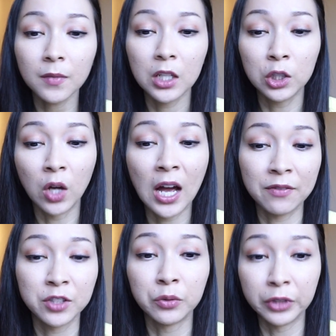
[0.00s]
you'll
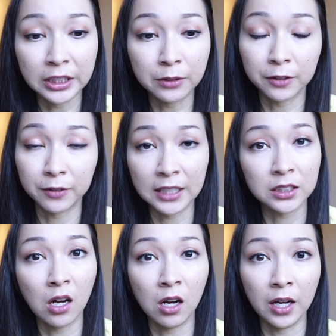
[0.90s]
have to really
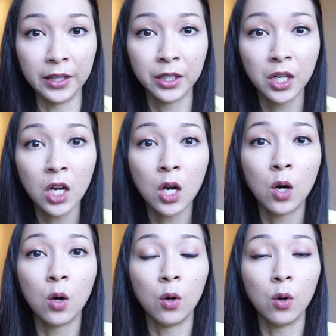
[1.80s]
reflect on
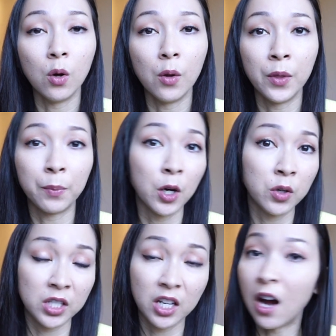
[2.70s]
the
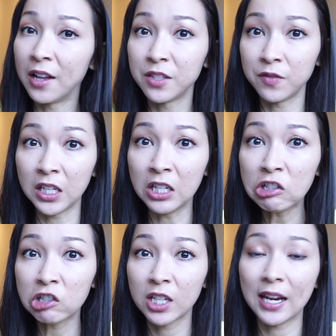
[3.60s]
pros and cons of
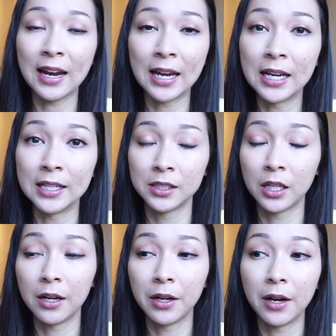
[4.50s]
each.
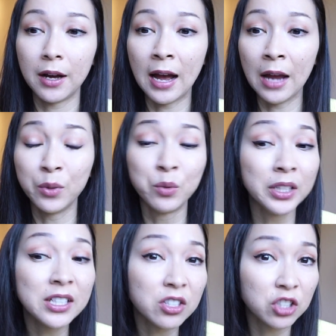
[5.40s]
And I would
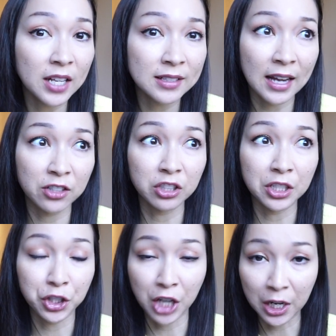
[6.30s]
really suggest actually
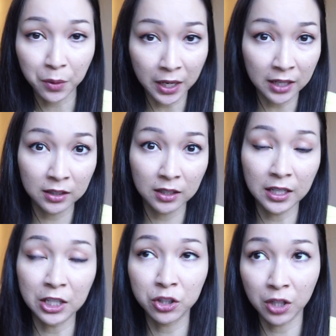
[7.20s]
shadowing
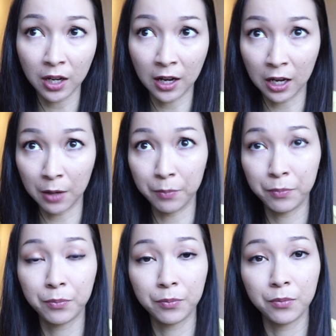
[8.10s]
each
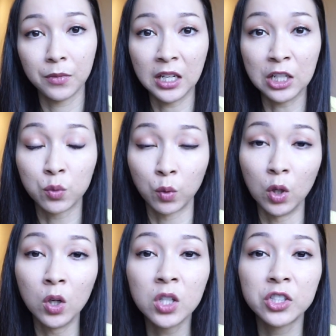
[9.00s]
um, each
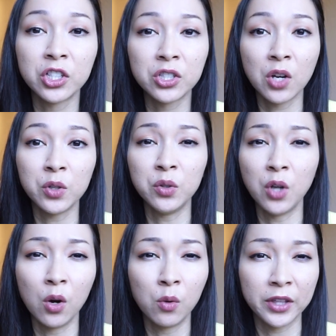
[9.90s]
role just so you
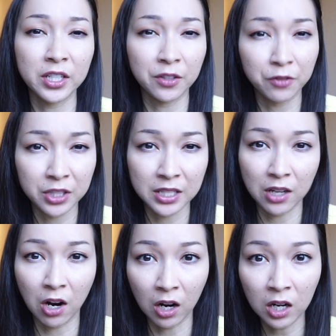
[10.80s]
know what the differences
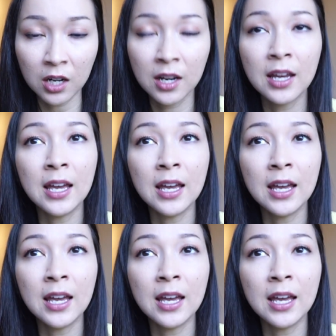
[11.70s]
are